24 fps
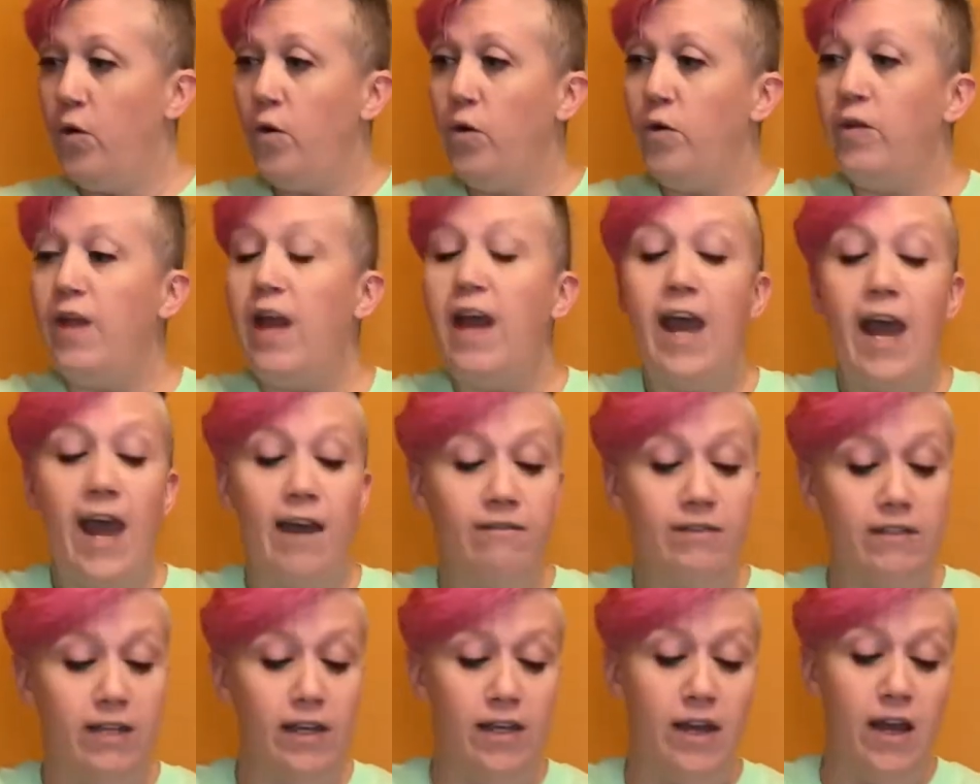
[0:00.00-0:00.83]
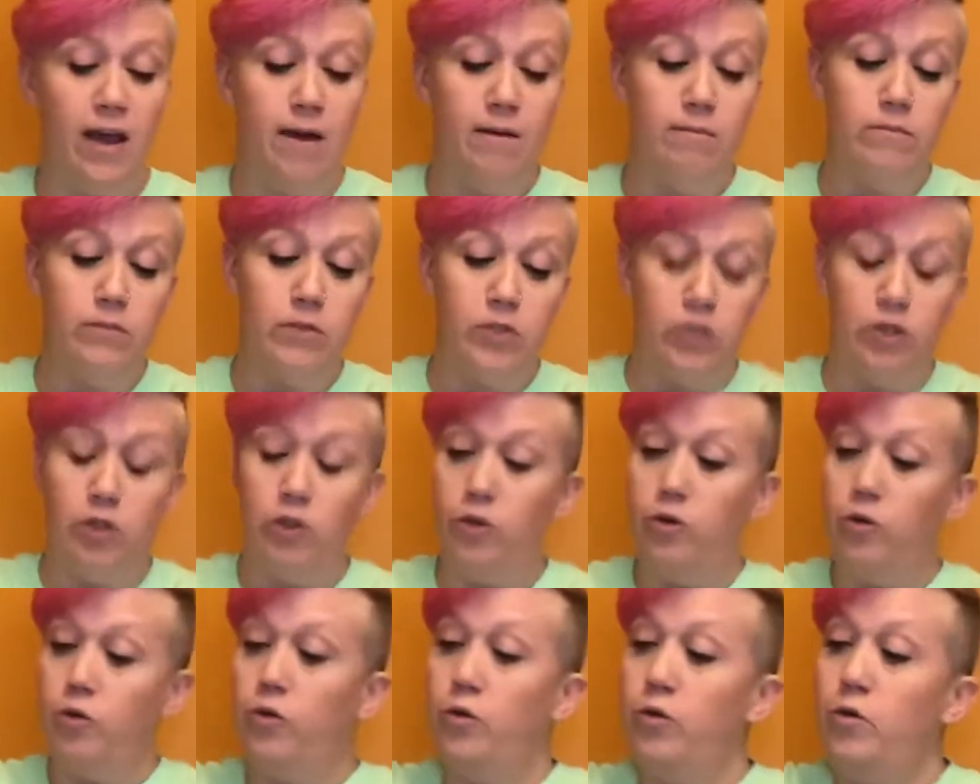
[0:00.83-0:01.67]
they have to come
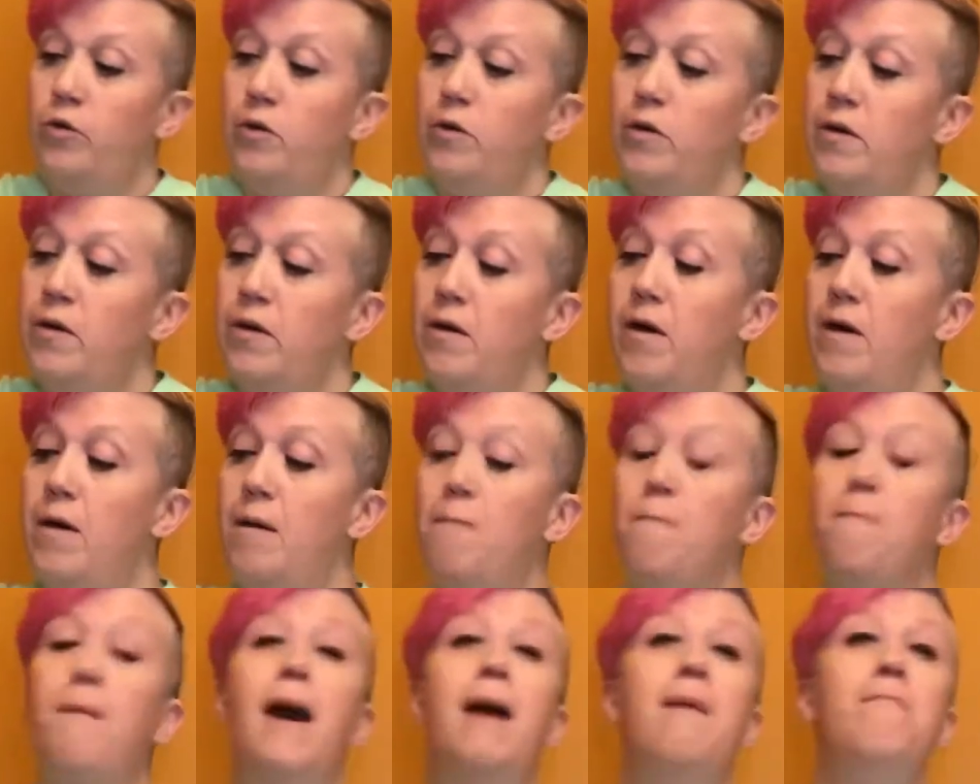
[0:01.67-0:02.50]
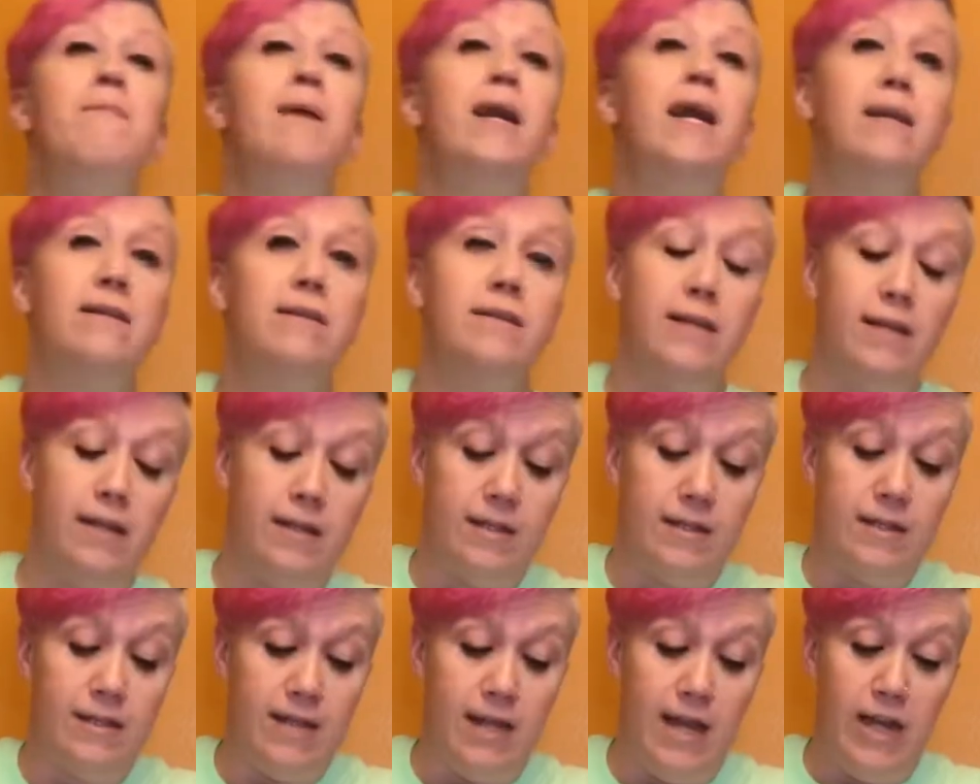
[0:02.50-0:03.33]
to my mixing
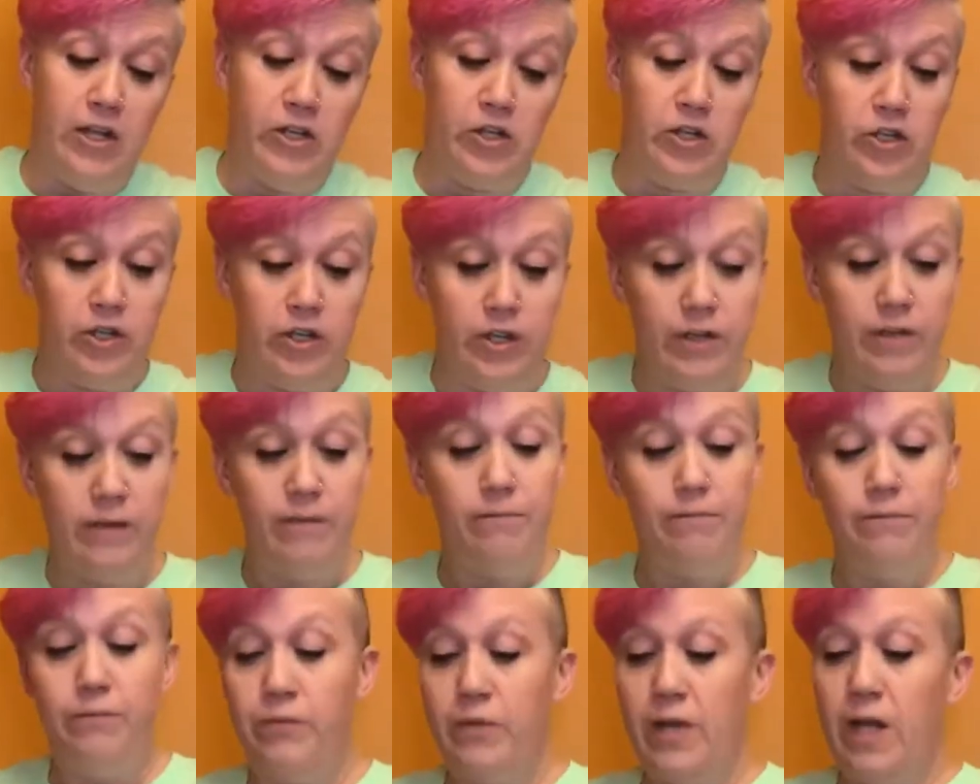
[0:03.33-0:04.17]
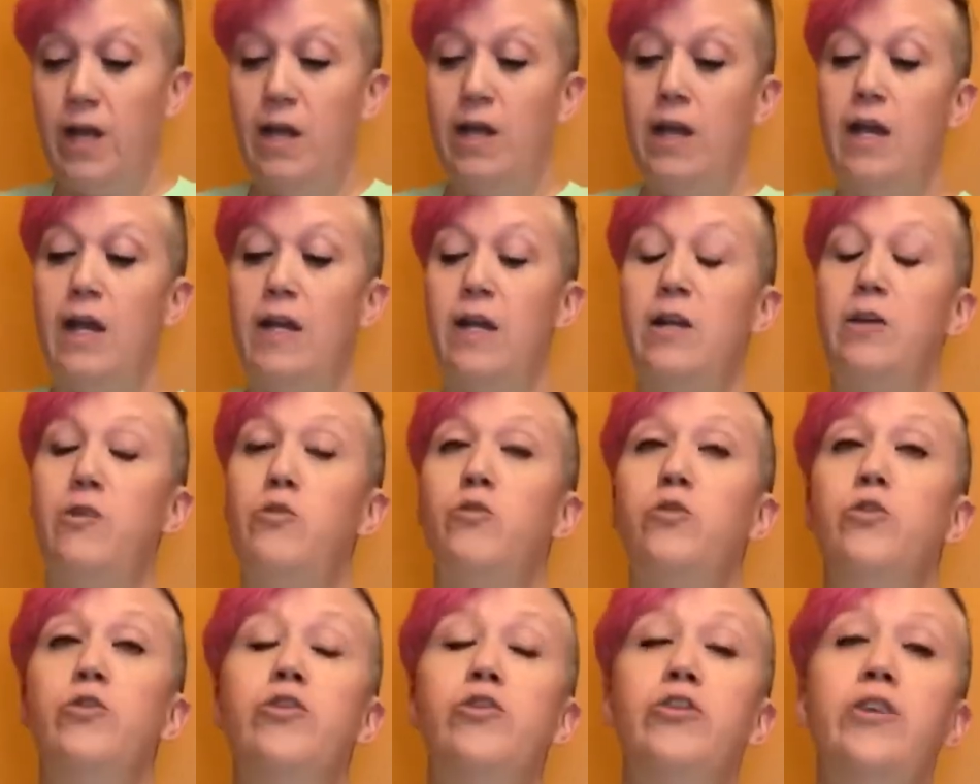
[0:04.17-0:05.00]
station. And in
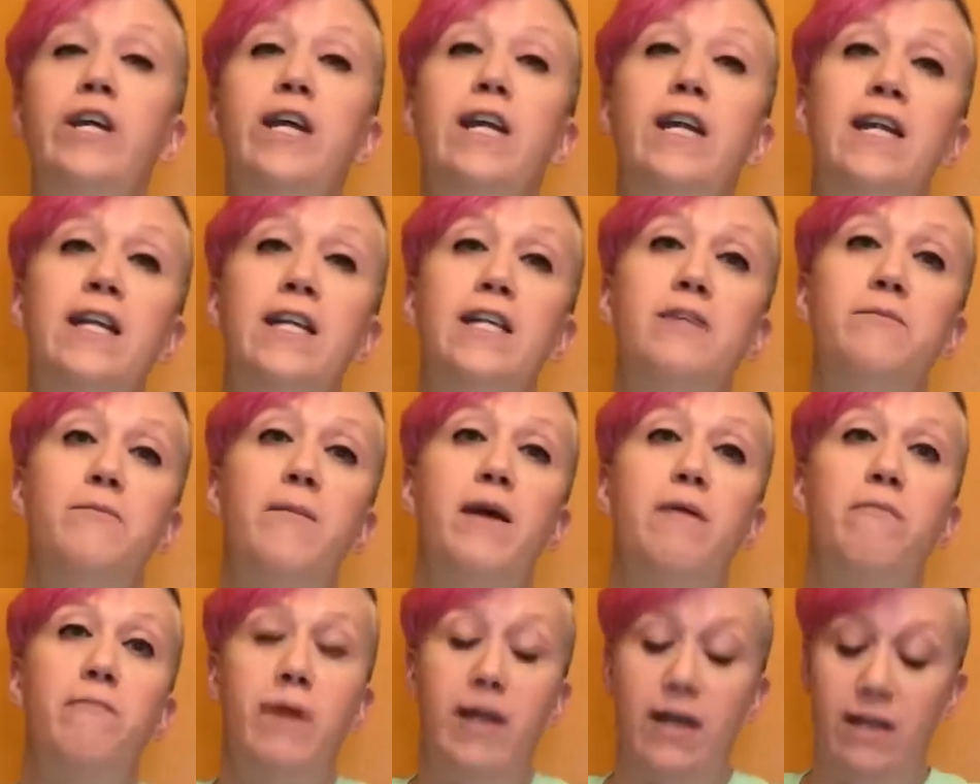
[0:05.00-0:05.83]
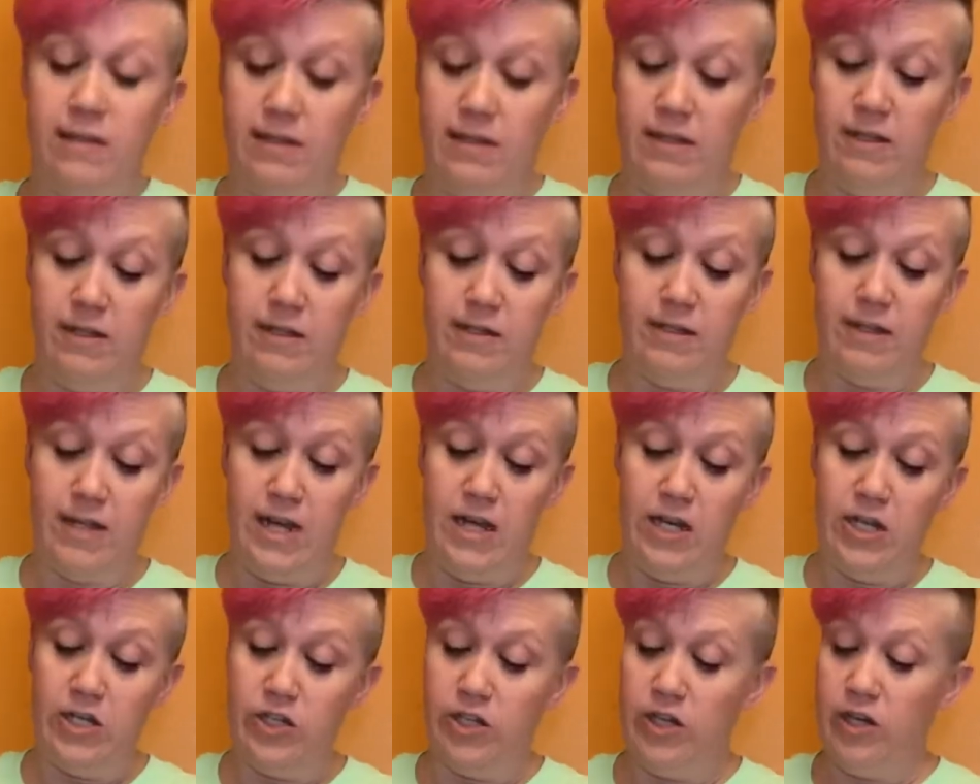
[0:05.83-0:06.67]
order to get into my mixing
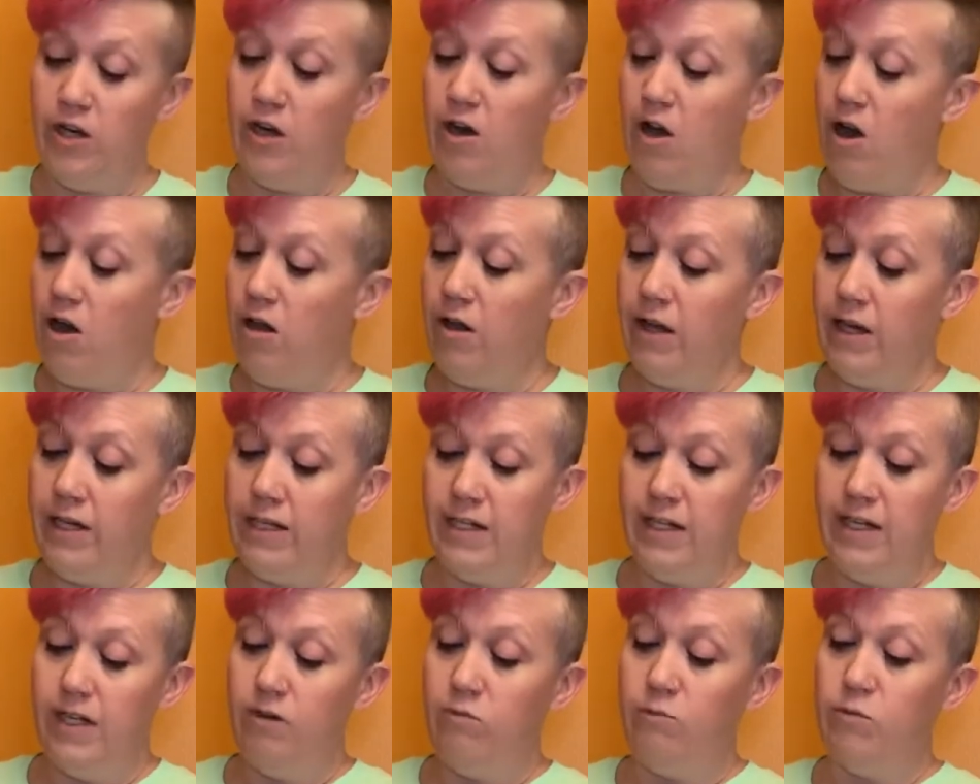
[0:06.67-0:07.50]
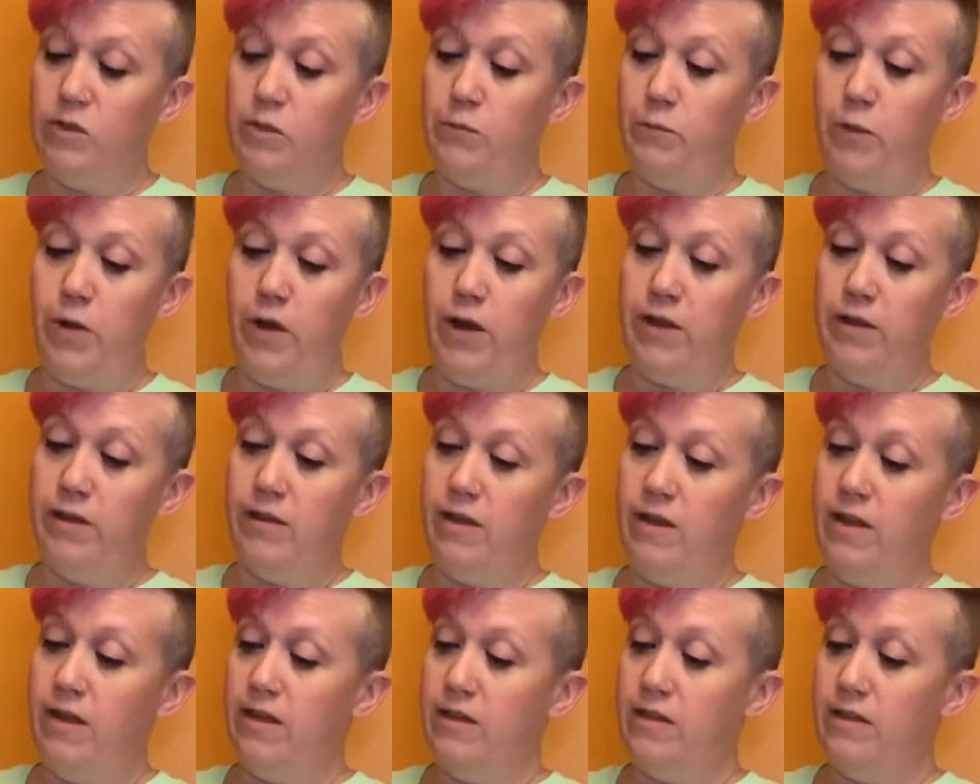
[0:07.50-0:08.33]
station, all I did was bought
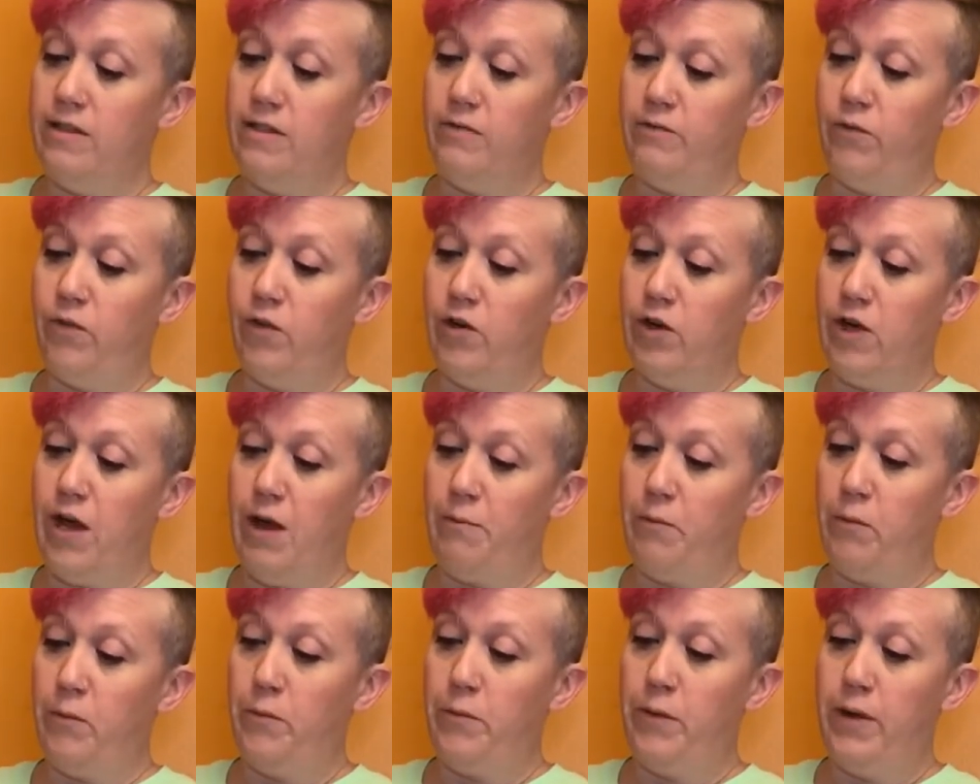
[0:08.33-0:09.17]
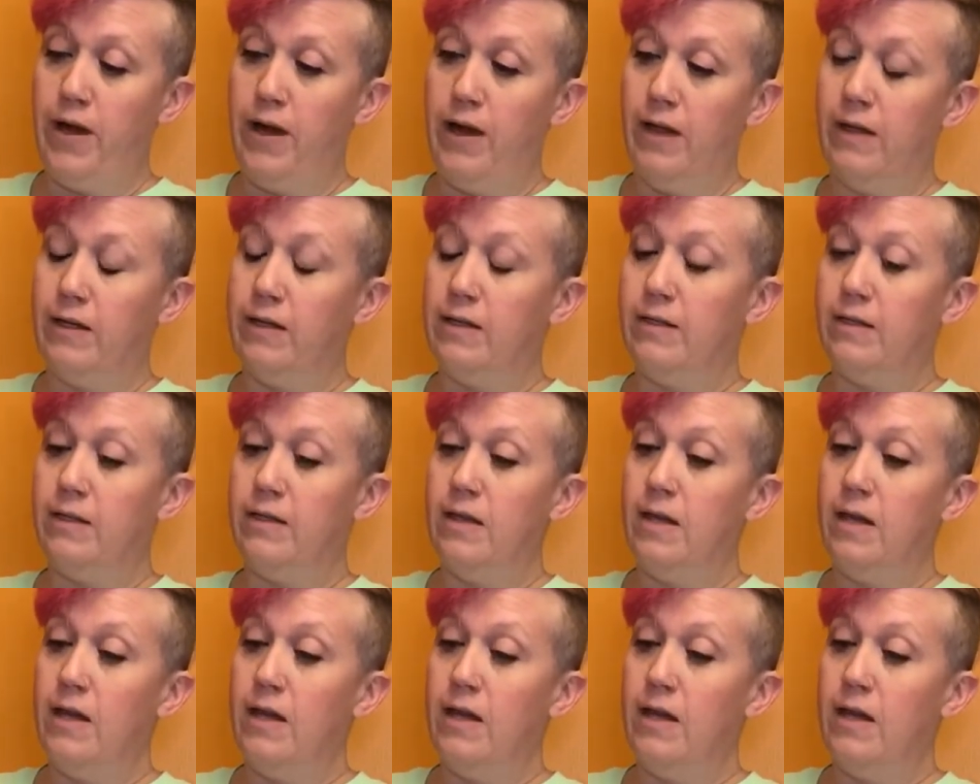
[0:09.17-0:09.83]
this for a couple bucks.